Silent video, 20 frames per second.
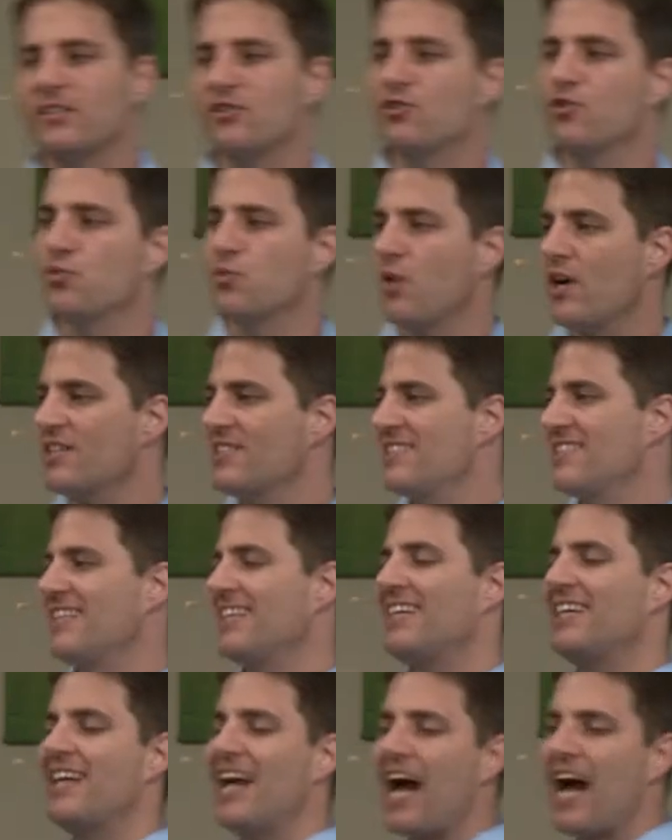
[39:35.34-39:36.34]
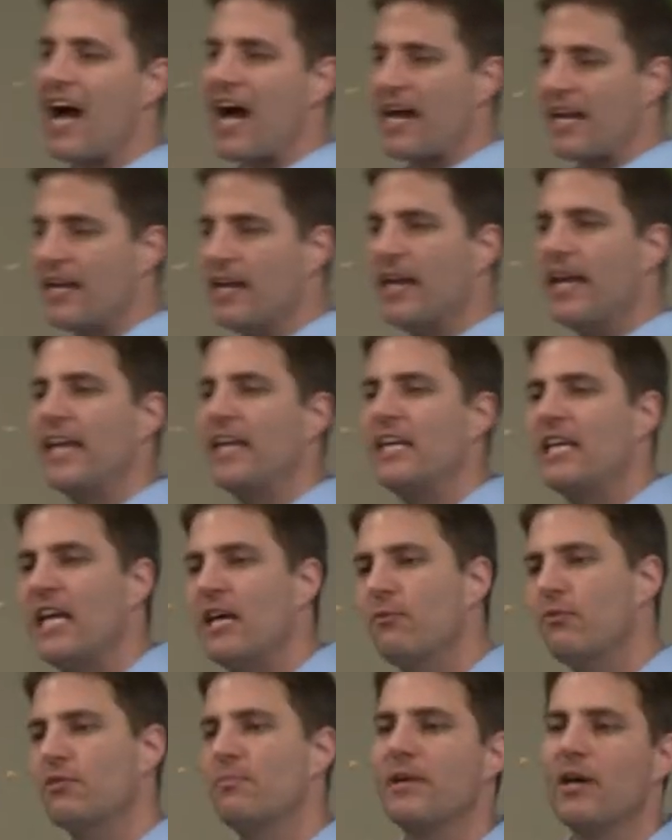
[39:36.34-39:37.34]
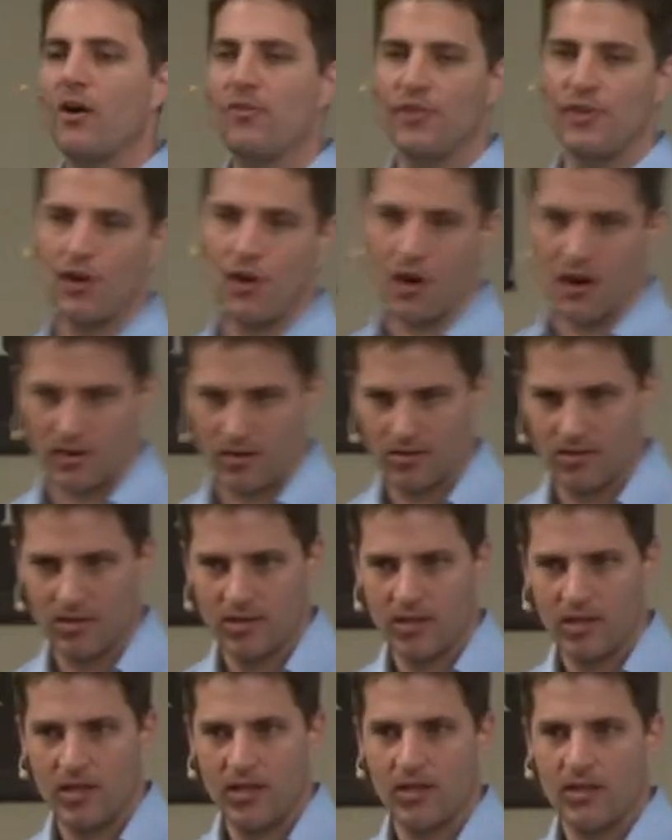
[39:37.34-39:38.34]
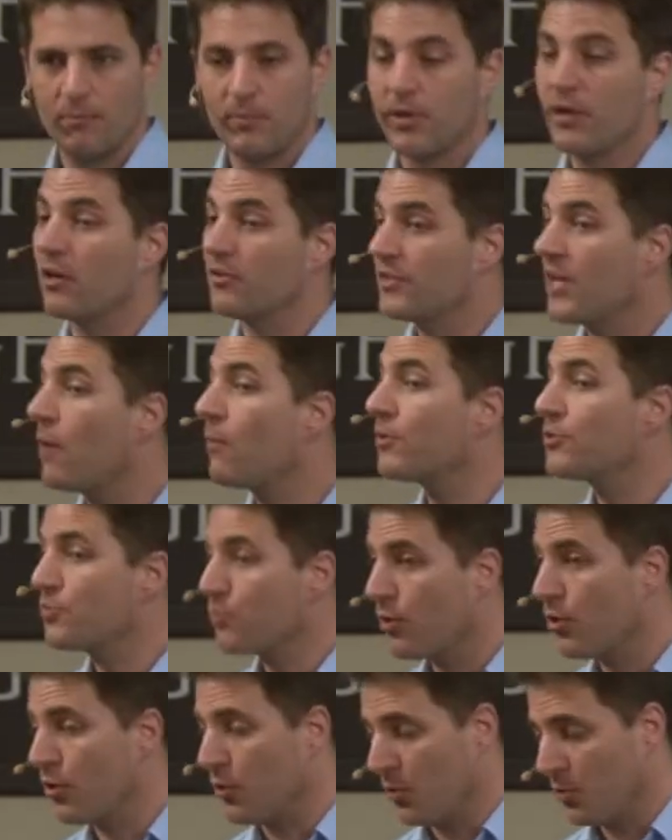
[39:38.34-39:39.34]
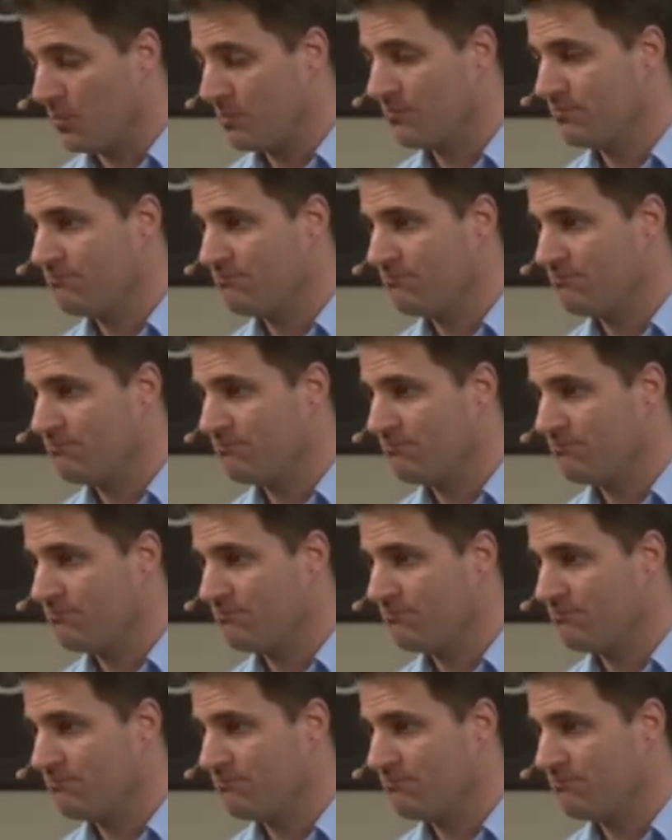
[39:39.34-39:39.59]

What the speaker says: and trust God, and get with me on the ark. Because there was room.